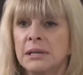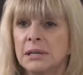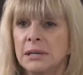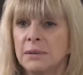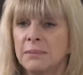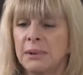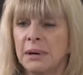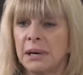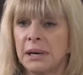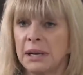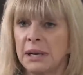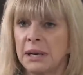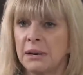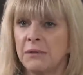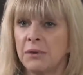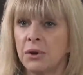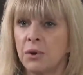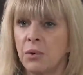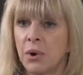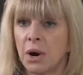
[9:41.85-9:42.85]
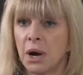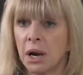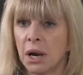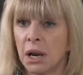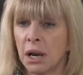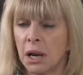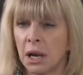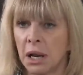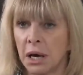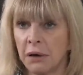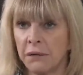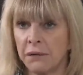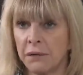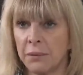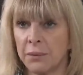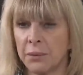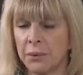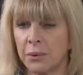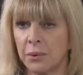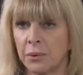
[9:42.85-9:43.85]
To believe you are
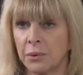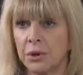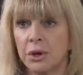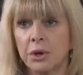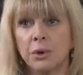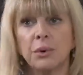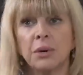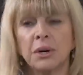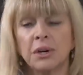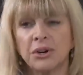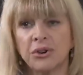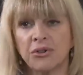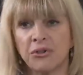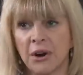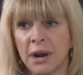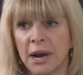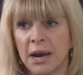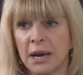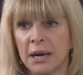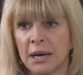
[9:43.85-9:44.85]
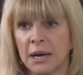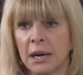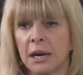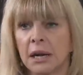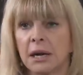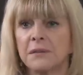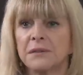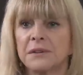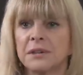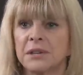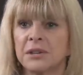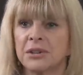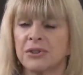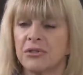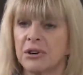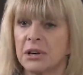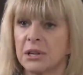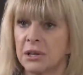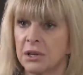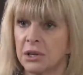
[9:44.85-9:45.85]
lovable. You will attract love to the
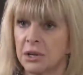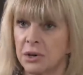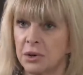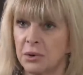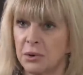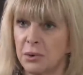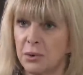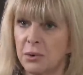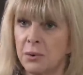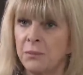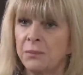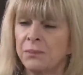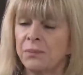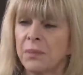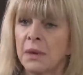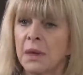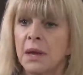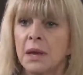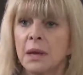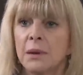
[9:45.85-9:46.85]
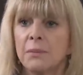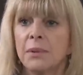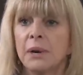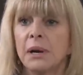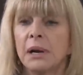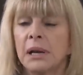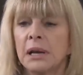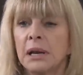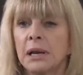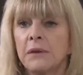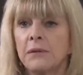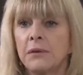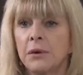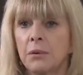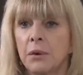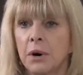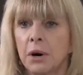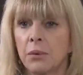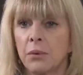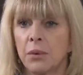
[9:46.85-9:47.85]
degree that you believe
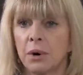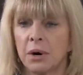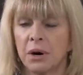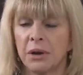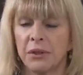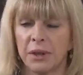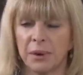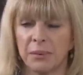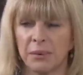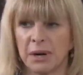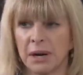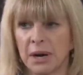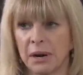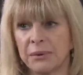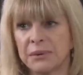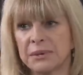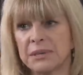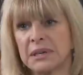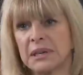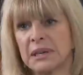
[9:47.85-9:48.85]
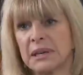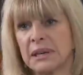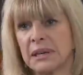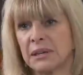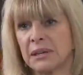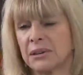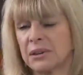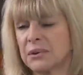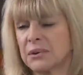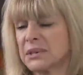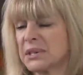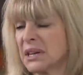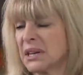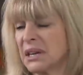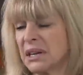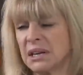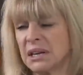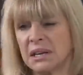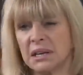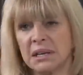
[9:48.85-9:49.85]
you are worth it. When I was a kid, I thought I was a
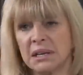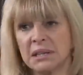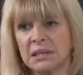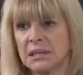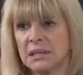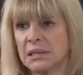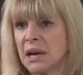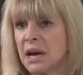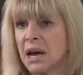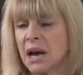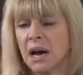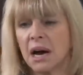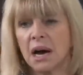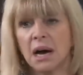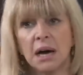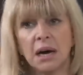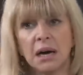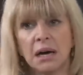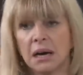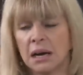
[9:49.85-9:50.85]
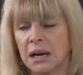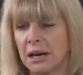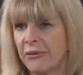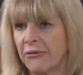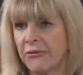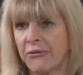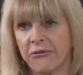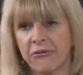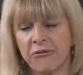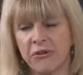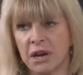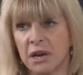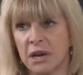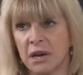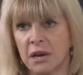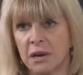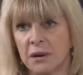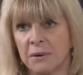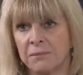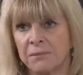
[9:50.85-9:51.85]
hideous, ugly
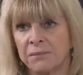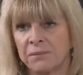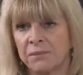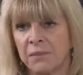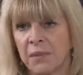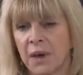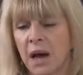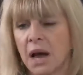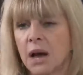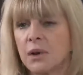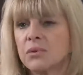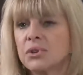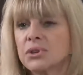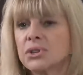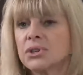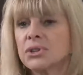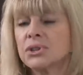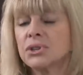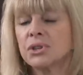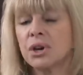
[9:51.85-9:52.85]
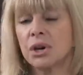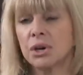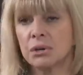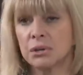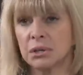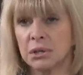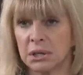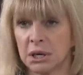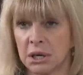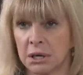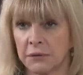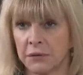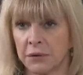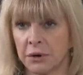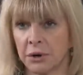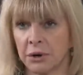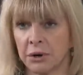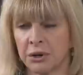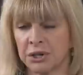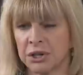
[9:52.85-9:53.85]
freak. I was so
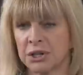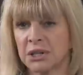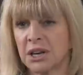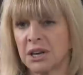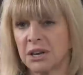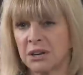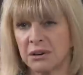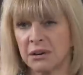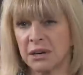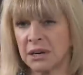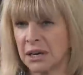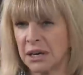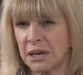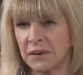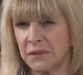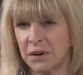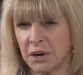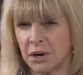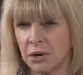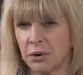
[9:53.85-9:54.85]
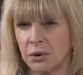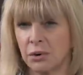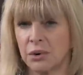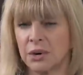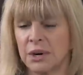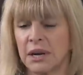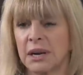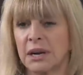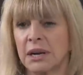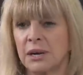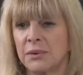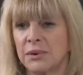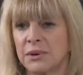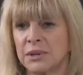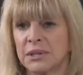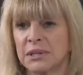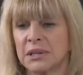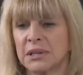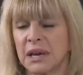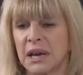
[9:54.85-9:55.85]
self-conscious, I couldn't even hold
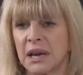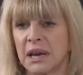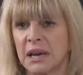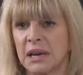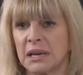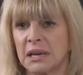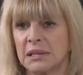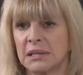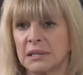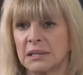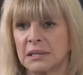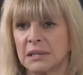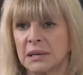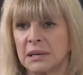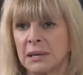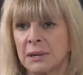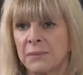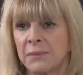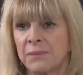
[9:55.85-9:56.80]
anyone's gaze.